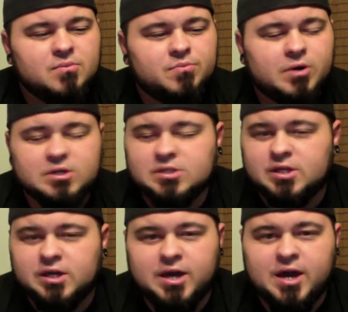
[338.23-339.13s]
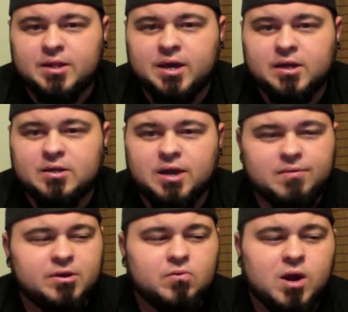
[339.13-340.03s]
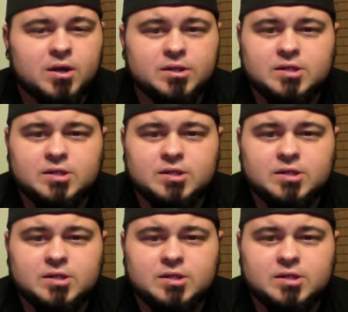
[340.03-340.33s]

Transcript: Personally, I like having it wireless.